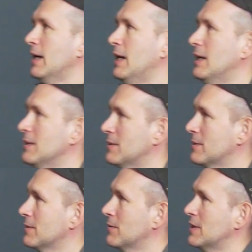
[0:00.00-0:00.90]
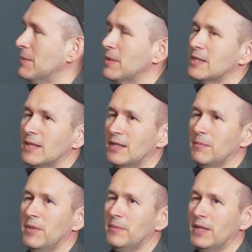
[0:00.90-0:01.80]
And to some extent, it
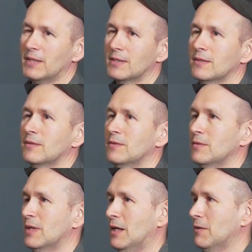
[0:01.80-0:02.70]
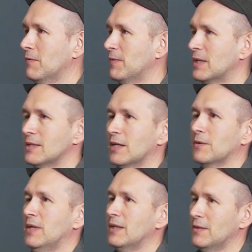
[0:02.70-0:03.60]
mimics to how things are
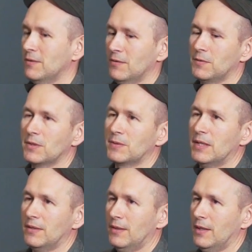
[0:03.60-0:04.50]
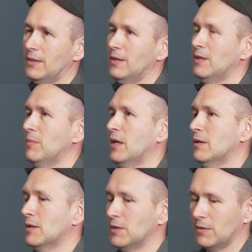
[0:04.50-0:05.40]
connected to the real retina in
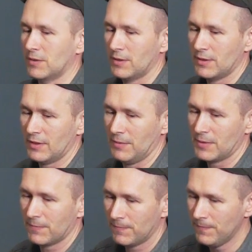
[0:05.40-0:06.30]
biological systems.